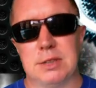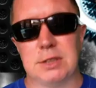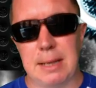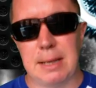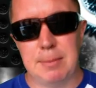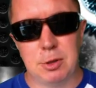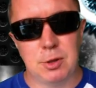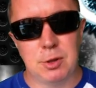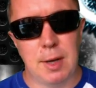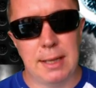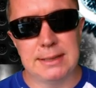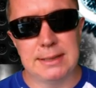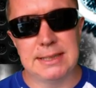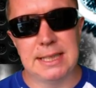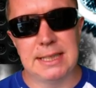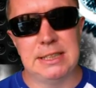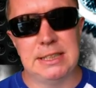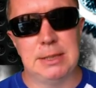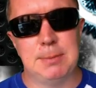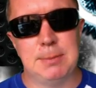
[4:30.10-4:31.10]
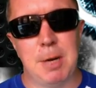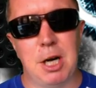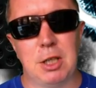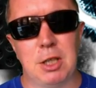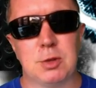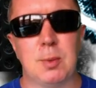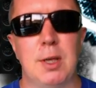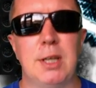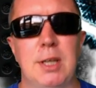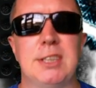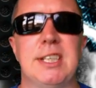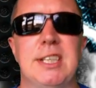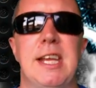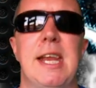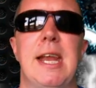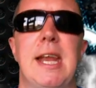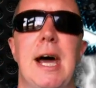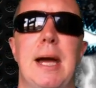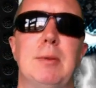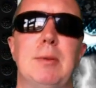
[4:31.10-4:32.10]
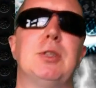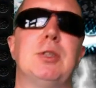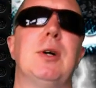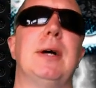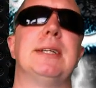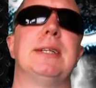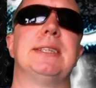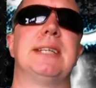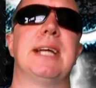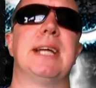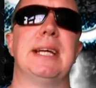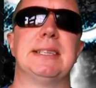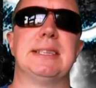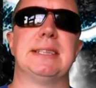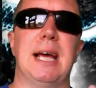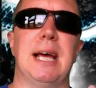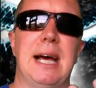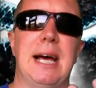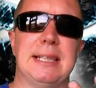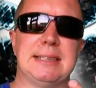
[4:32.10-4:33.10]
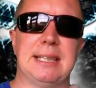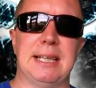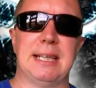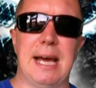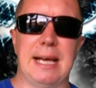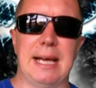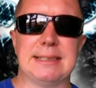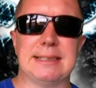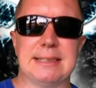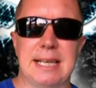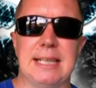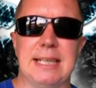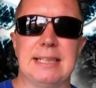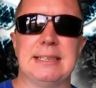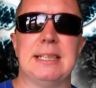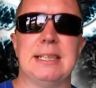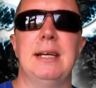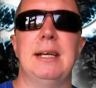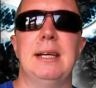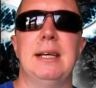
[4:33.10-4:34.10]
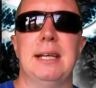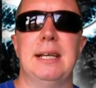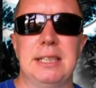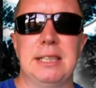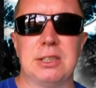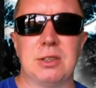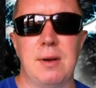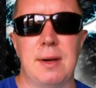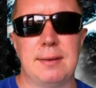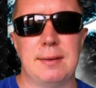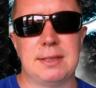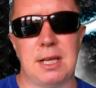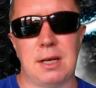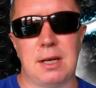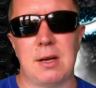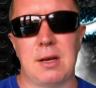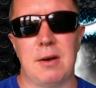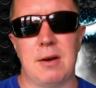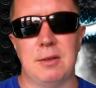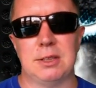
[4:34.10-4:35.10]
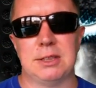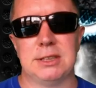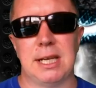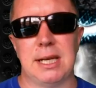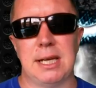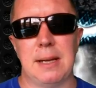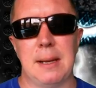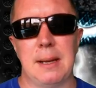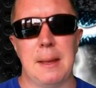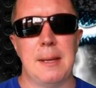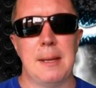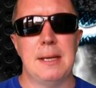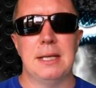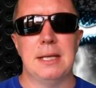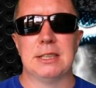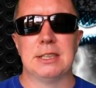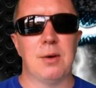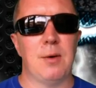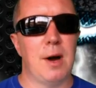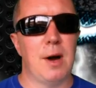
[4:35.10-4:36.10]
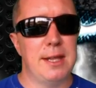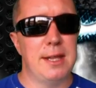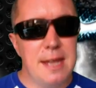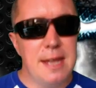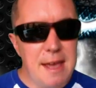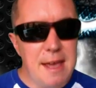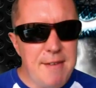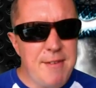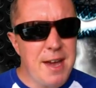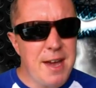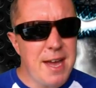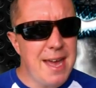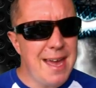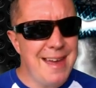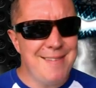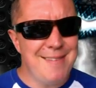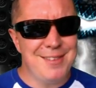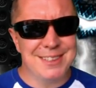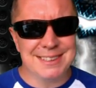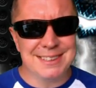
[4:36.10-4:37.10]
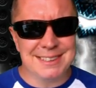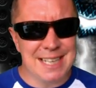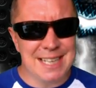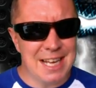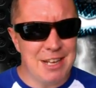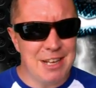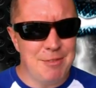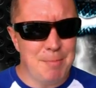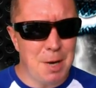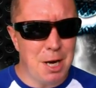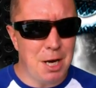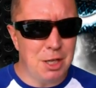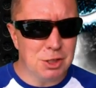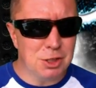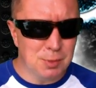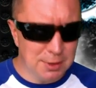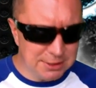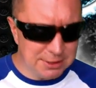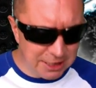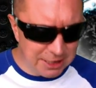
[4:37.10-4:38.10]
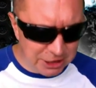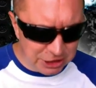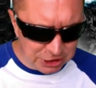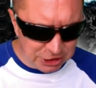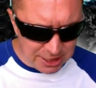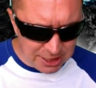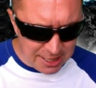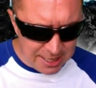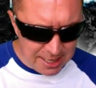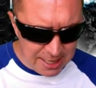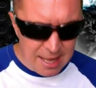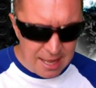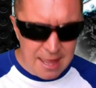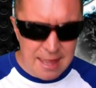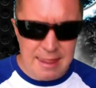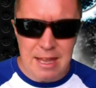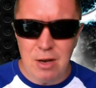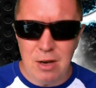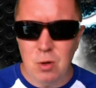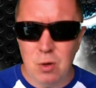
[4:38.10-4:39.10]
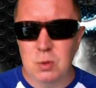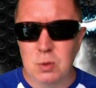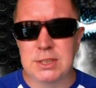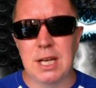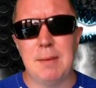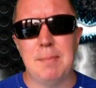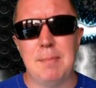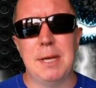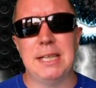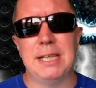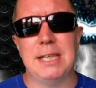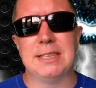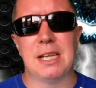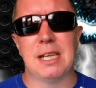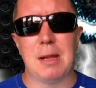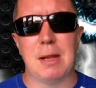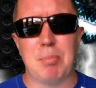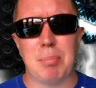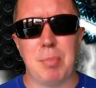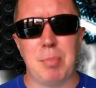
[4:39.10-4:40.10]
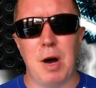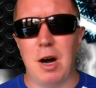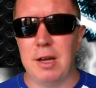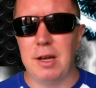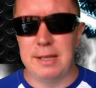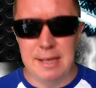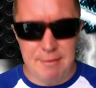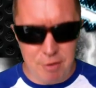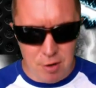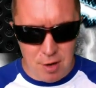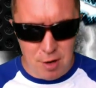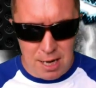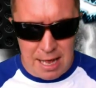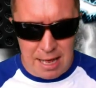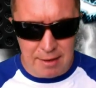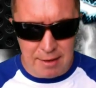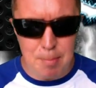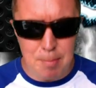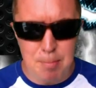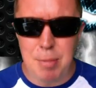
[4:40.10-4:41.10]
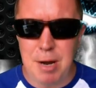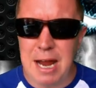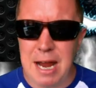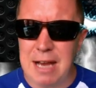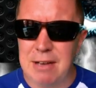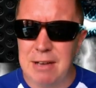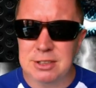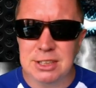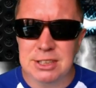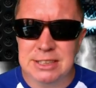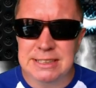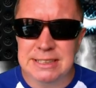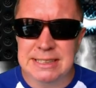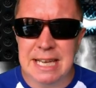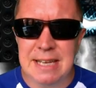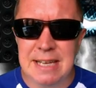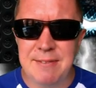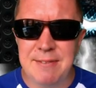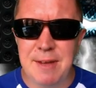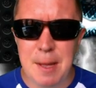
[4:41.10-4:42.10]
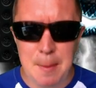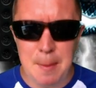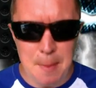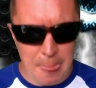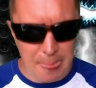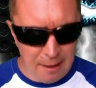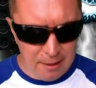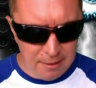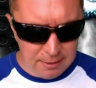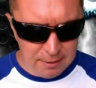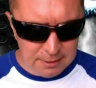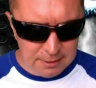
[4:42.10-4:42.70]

was able to access his passwords, and then able to access his cryptocurrency. So I never ever save passwords digitally. That also means that I never allow the browser to save it,